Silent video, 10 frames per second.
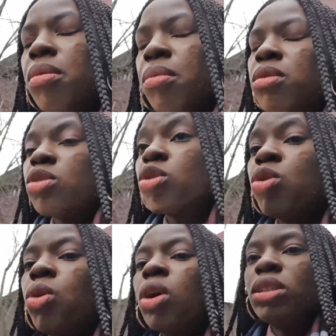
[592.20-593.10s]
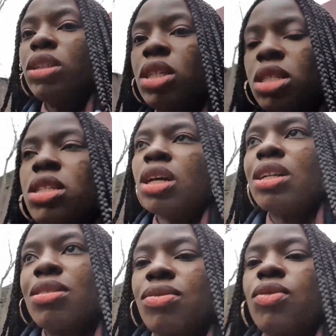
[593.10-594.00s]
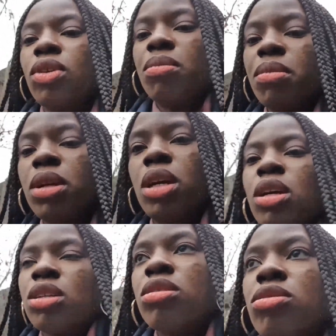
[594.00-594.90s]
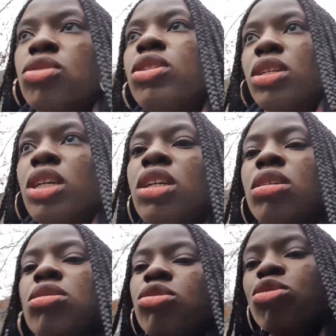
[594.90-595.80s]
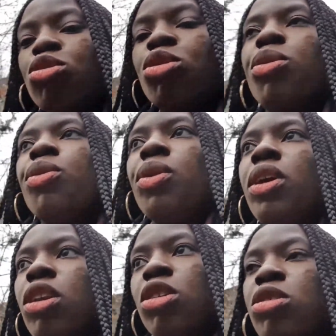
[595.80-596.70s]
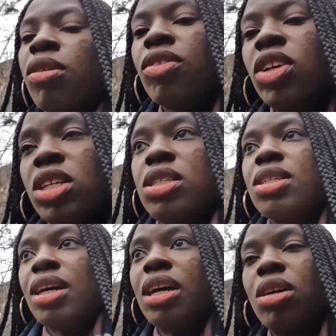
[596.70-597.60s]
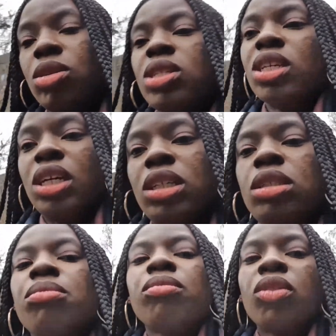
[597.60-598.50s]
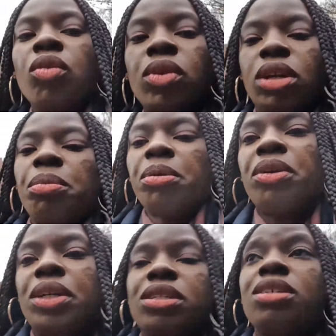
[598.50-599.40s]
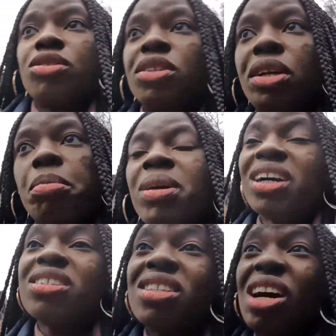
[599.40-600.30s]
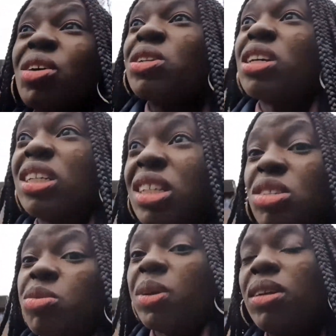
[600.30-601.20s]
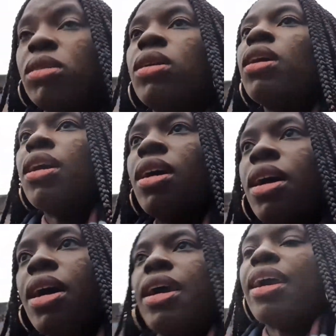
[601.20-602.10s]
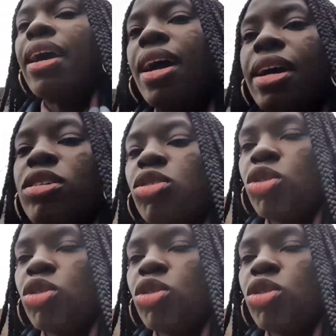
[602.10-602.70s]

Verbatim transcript: school holidays start from today. So a lot of kids are outside with their parents, and so there are parks outside as well. I saw